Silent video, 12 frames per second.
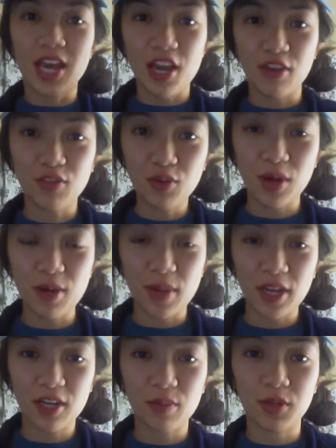If you wear
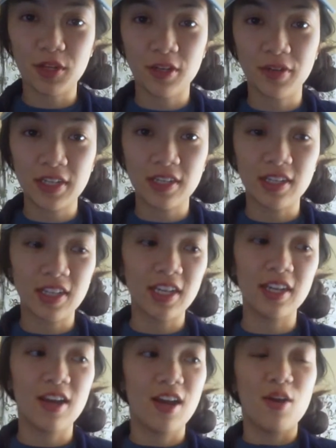makeup, you're going to
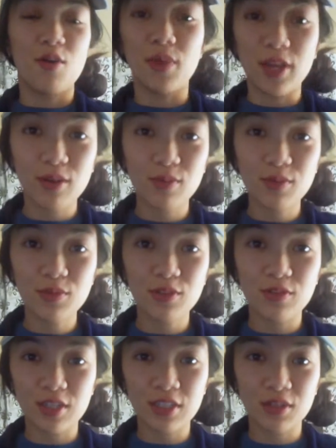need makeup
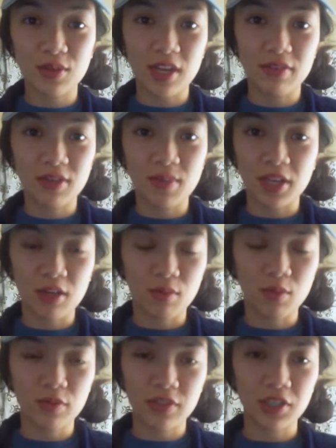remover, so whatever makeup
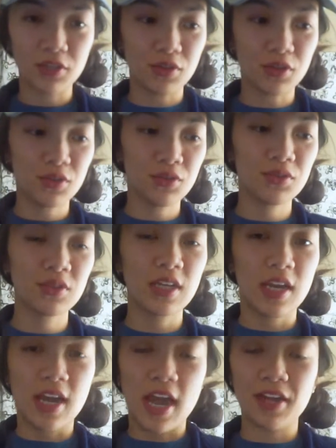remover you use.
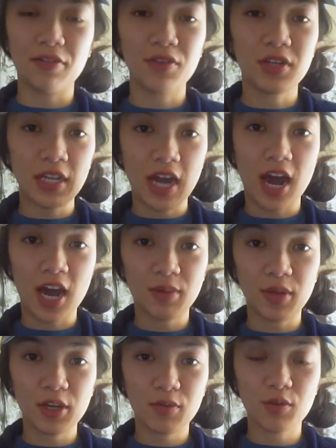And if you need eye
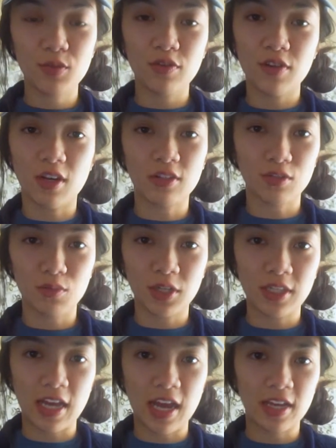makeup remover, also
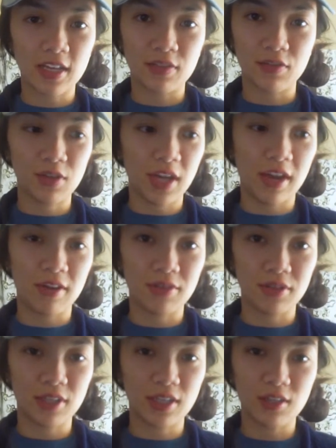bring that if you can't
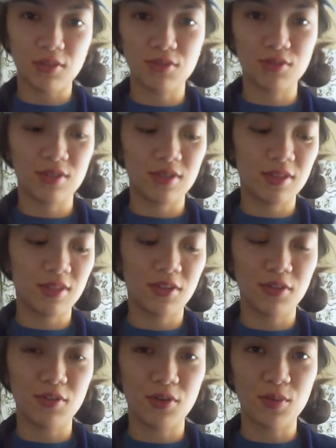really use
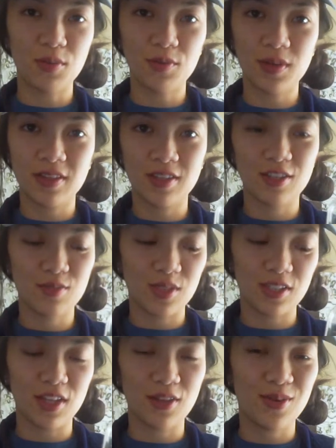your normal one. This is
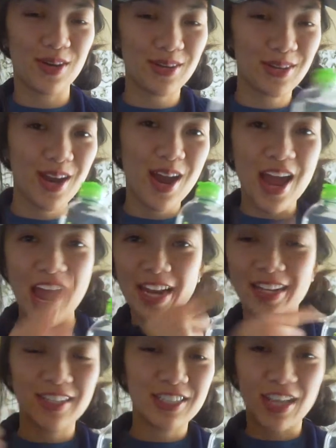micellar water,
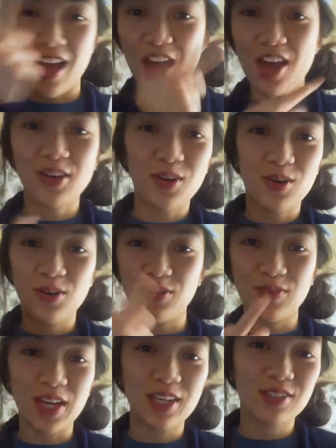and it does your whole
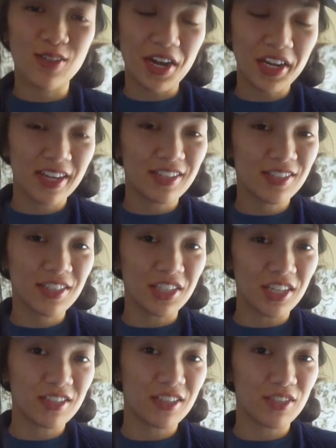face, so I kind of
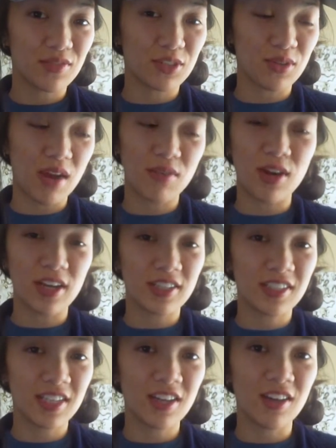suggest this for travel. I
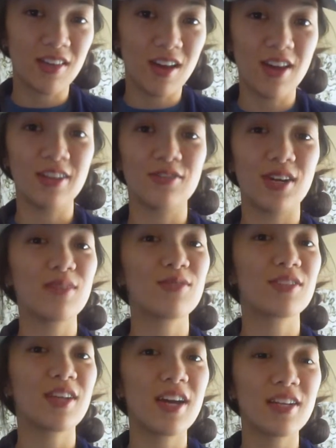see it a lot in travel
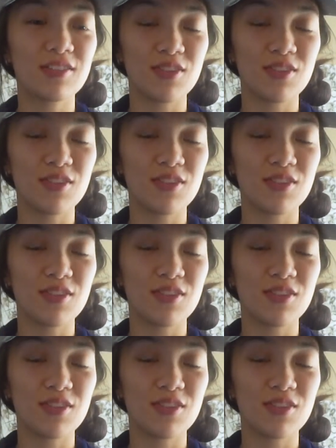size,